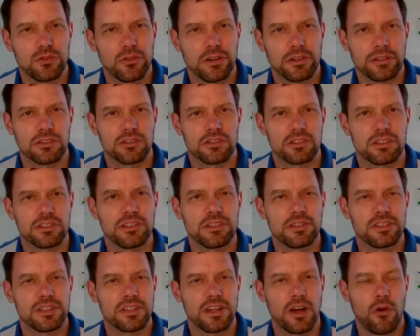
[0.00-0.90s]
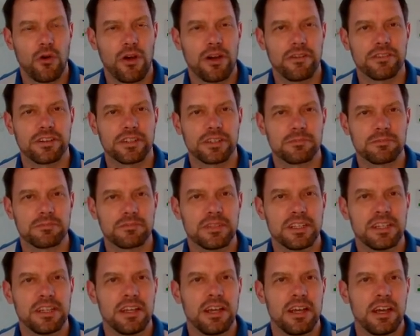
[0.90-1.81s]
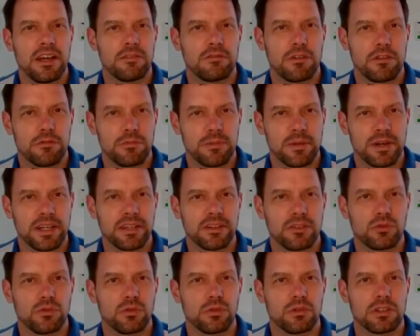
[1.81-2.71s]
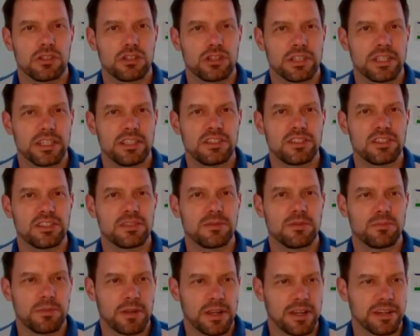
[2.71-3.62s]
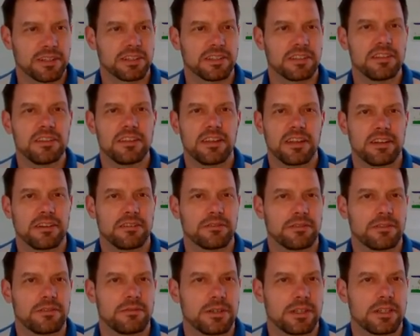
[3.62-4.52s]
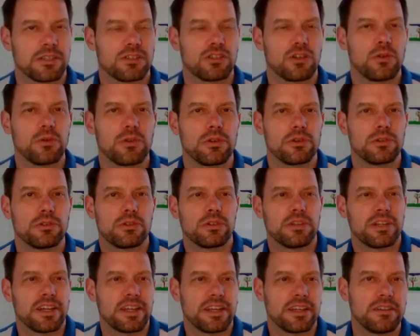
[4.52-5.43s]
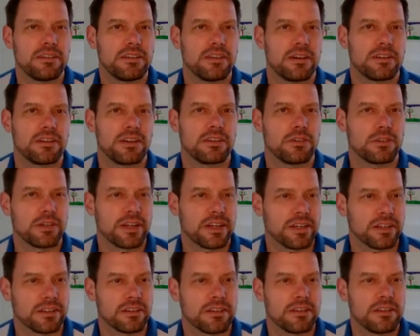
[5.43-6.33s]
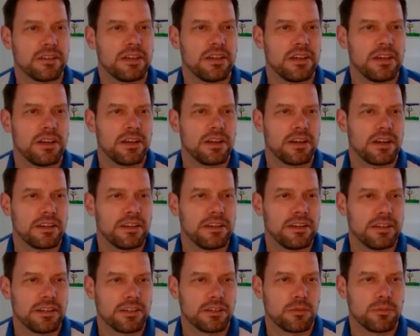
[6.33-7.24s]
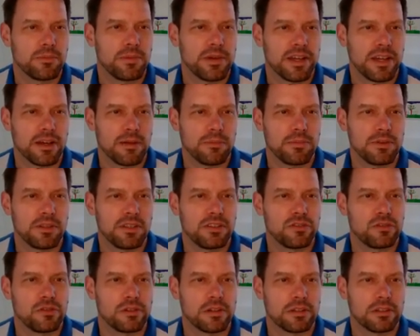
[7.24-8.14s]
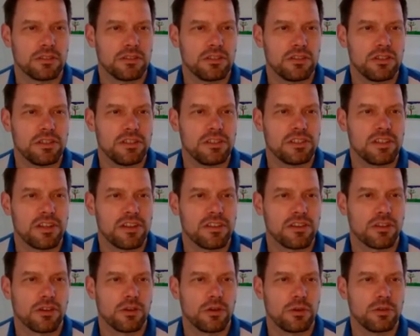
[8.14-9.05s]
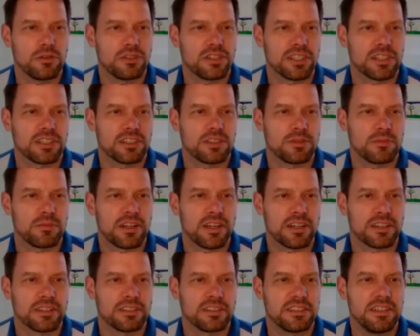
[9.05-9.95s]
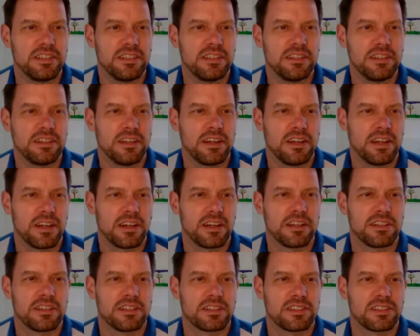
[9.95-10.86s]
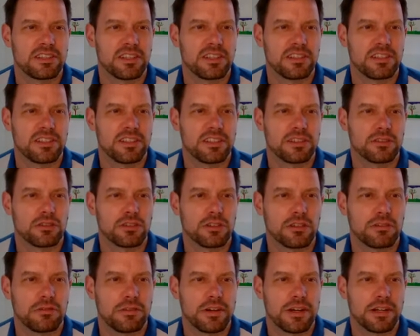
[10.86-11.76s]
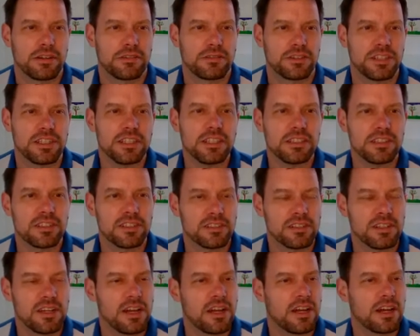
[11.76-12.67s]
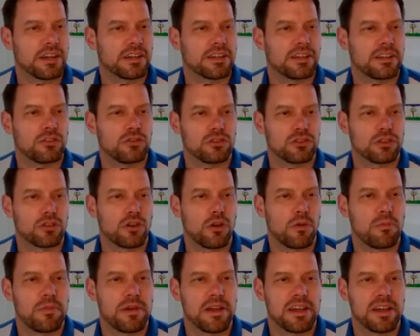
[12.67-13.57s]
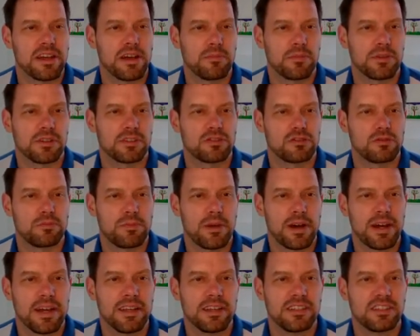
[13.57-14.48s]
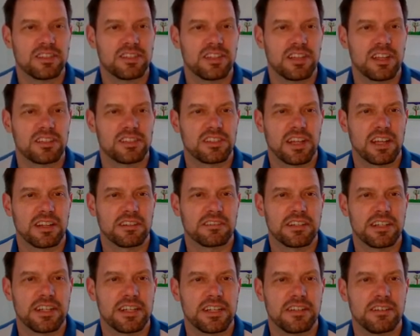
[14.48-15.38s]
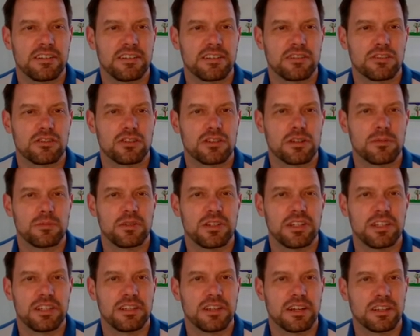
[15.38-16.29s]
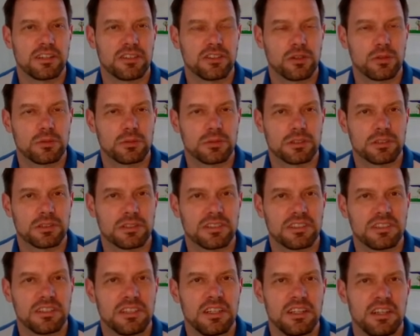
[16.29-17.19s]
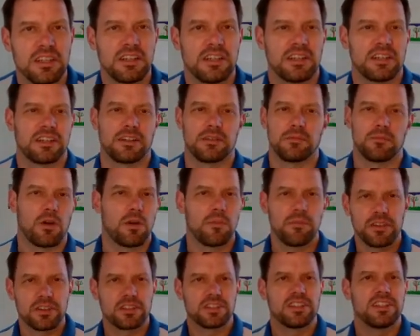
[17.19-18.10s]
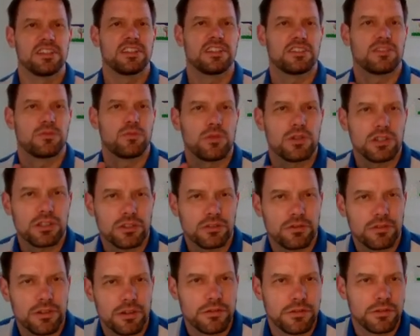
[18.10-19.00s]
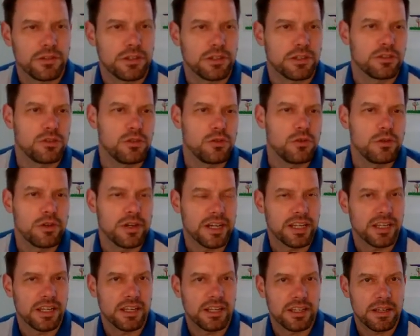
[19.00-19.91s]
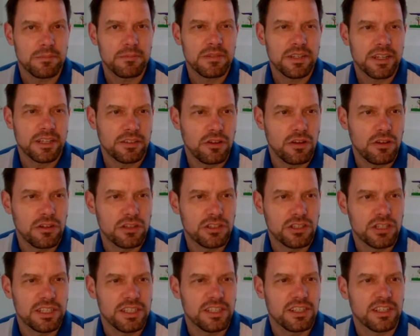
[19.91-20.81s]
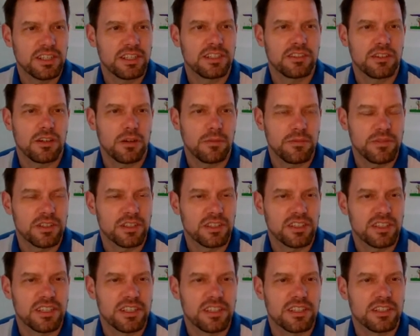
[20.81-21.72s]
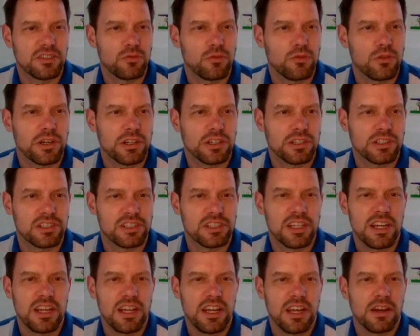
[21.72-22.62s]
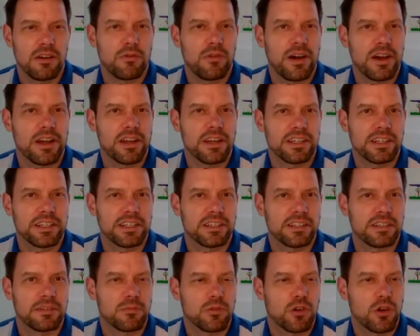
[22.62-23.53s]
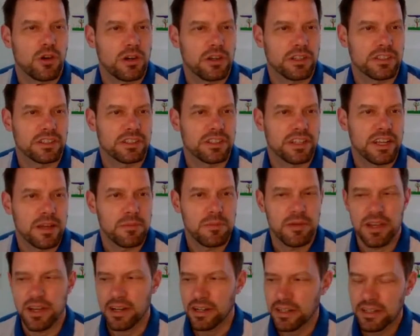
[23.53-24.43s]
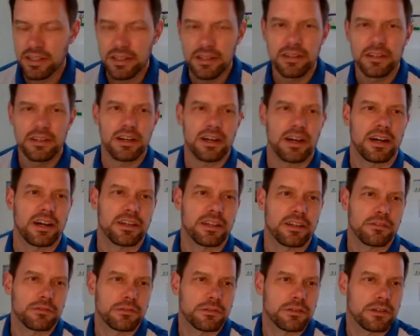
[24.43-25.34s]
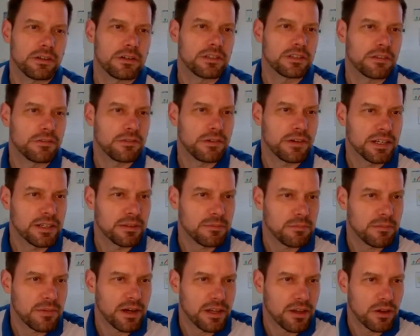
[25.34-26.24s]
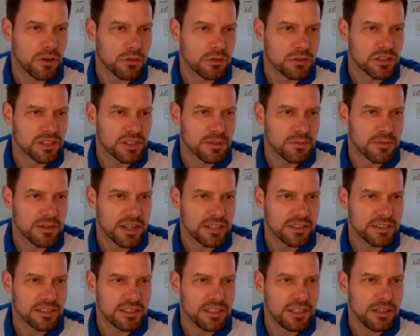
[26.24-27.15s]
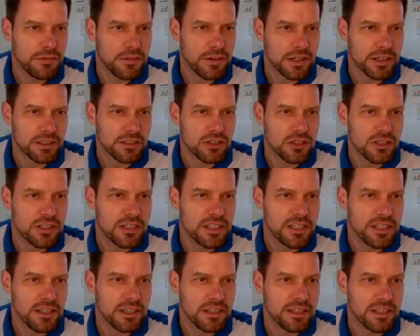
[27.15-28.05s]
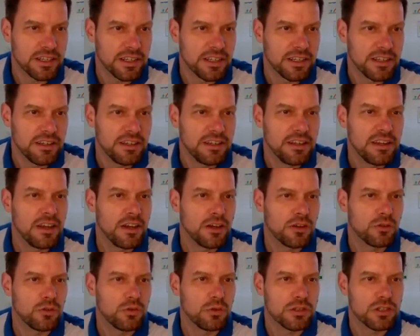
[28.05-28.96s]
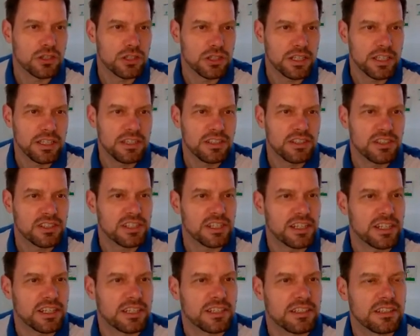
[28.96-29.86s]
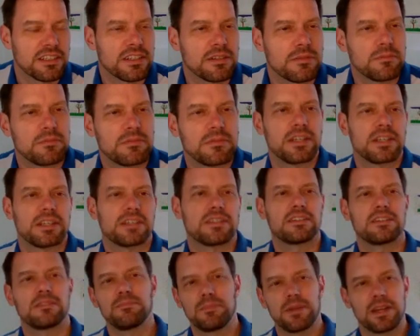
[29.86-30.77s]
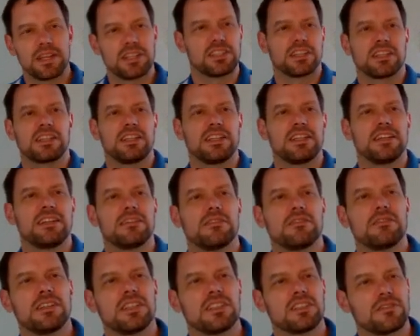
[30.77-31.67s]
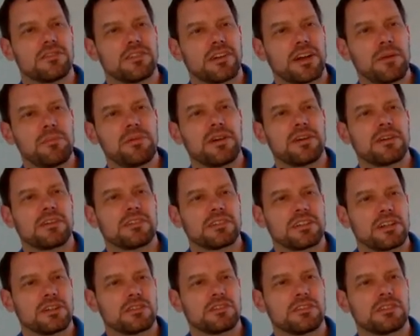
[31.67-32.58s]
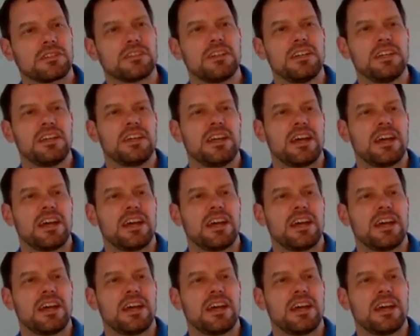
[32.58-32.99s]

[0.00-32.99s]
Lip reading: to oranges. However, with my Google Sheets plugin that I will show you today, you can. Here I compare apples to oranges. The cosine similarity is 0.56. I can also compare apples to bikes, Sunray, Germany, and so on. Obviously, this works with new LLM technologies, and obviously this works via calling an API. I have defined my own similarity function here in Google Sheets, and it basically is a wrapper around the